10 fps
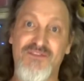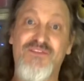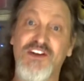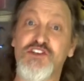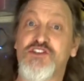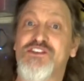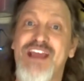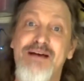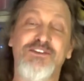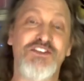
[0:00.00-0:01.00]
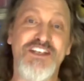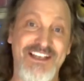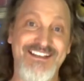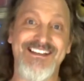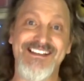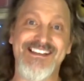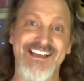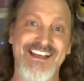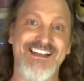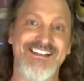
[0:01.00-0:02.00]
of finish establishing in this
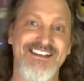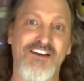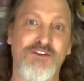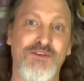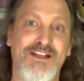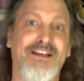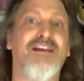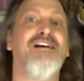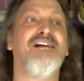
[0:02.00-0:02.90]
scene, is not only